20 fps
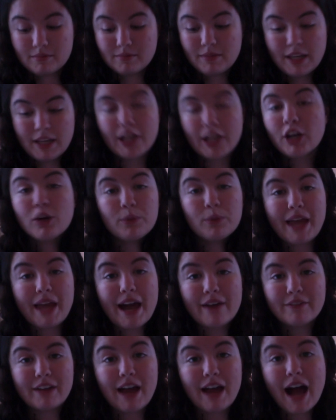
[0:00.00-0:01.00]
here we
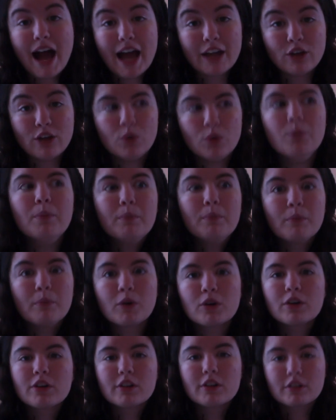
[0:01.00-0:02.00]
have a guy who
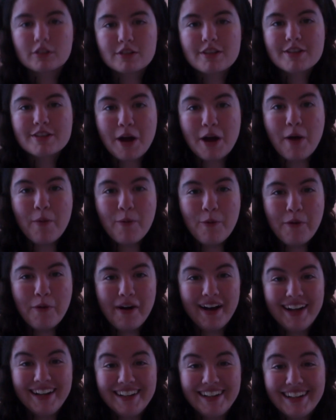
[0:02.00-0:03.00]
murders
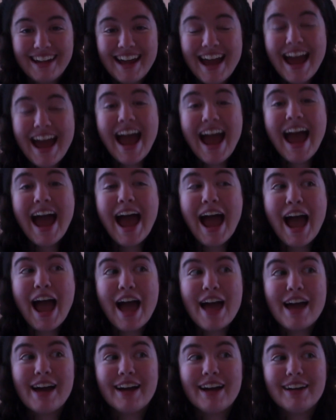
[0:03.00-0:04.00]
someone
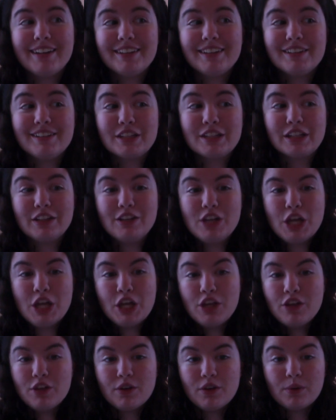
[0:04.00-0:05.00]
and,
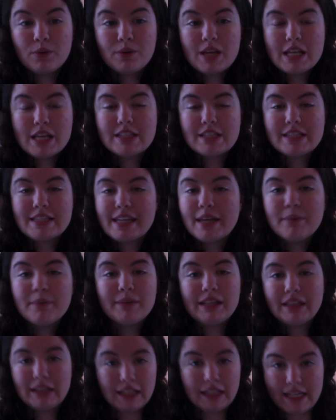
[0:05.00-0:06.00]
you know,
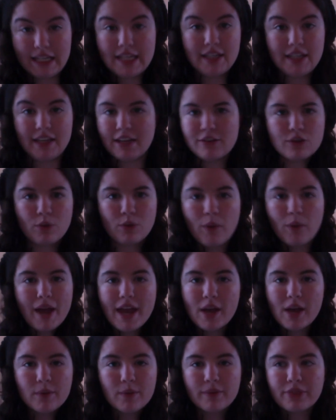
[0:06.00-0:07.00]
seemingly gets
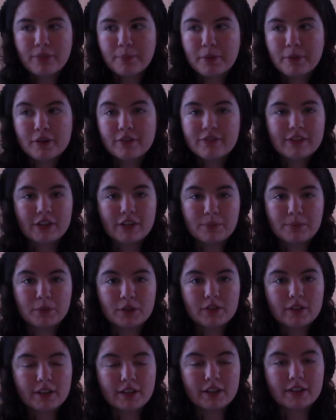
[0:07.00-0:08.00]
away with the perfect
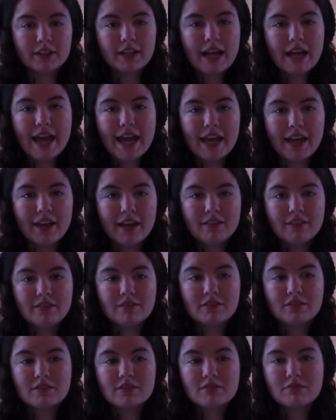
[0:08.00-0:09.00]
murder,
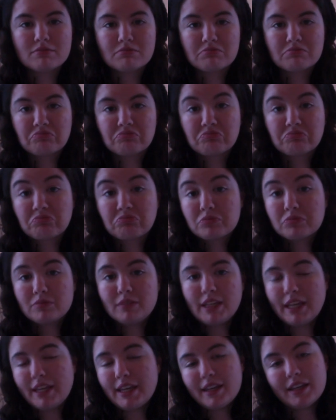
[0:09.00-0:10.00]
and
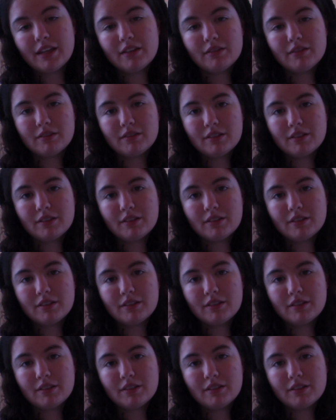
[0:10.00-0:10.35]
he can't